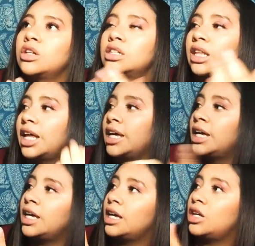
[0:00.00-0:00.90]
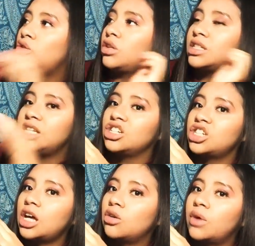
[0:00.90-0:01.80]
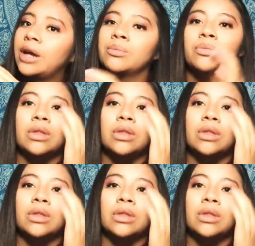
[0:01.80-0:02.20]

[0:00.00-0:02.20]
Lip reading: because the light hit and you can see a shadow, right?